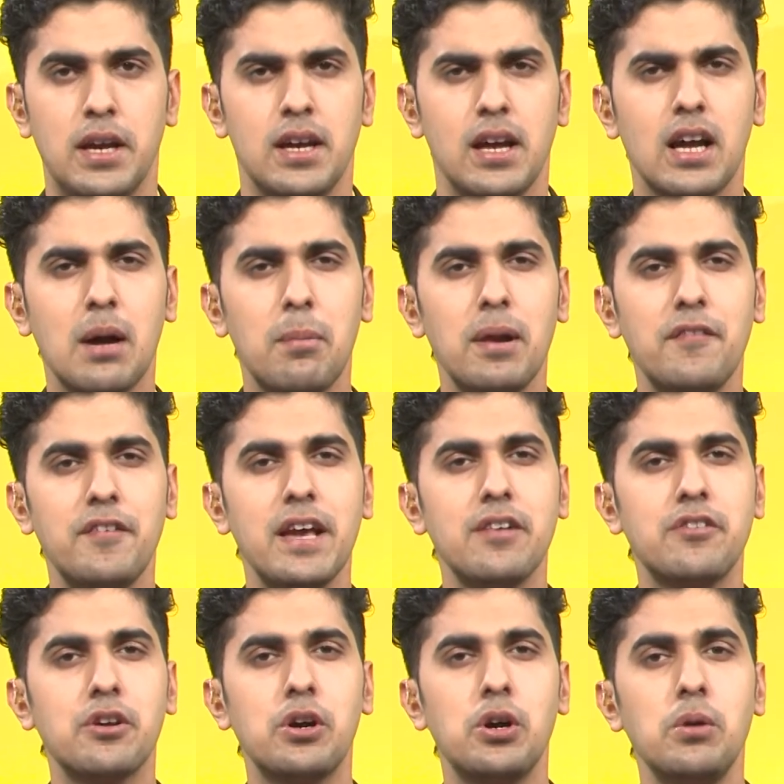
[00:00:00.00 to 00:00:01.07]
A couple of
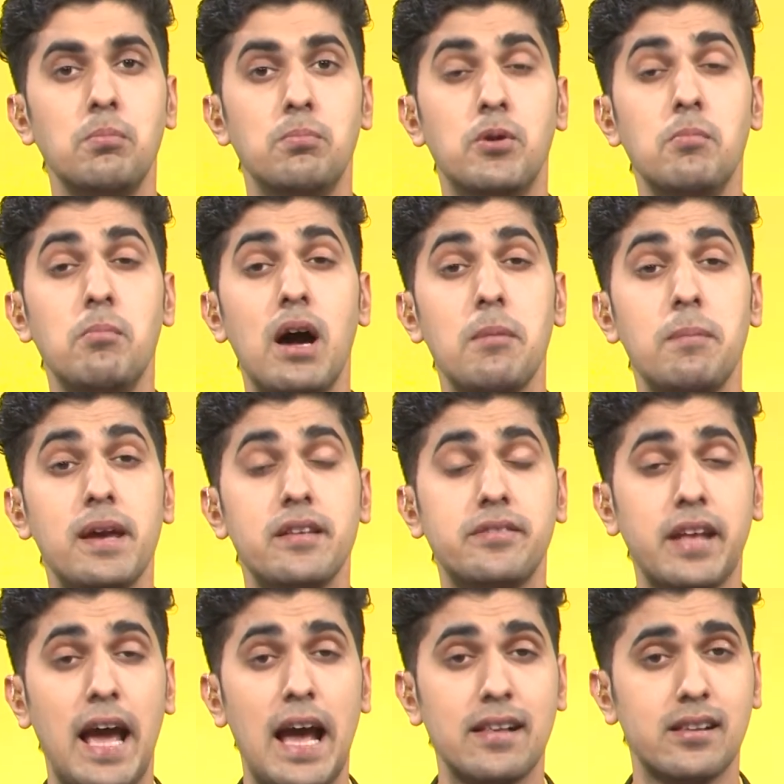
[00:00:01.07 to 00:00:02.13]
days ago, Mumbai-based
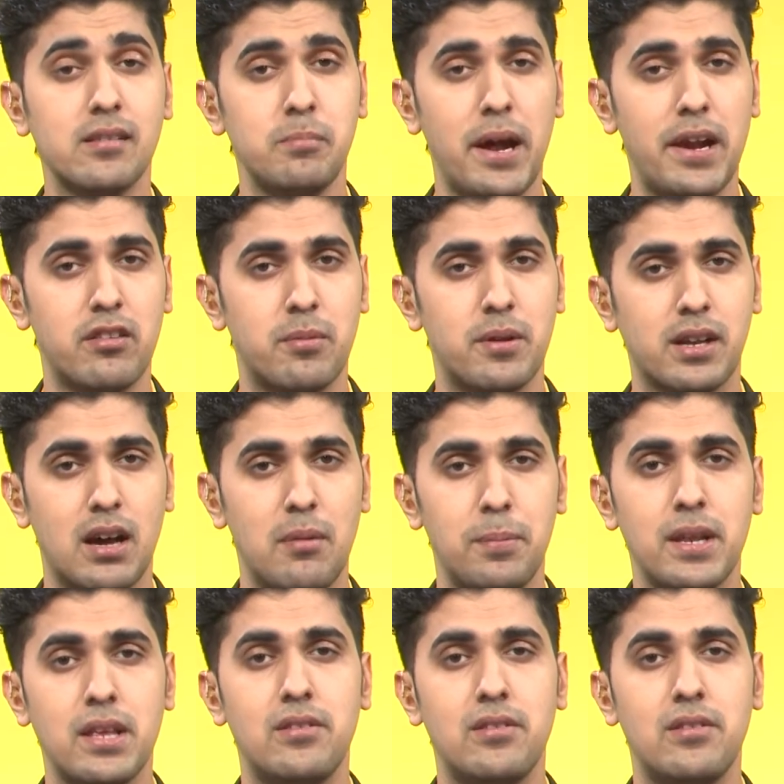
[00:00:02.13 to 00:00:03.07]
asset management company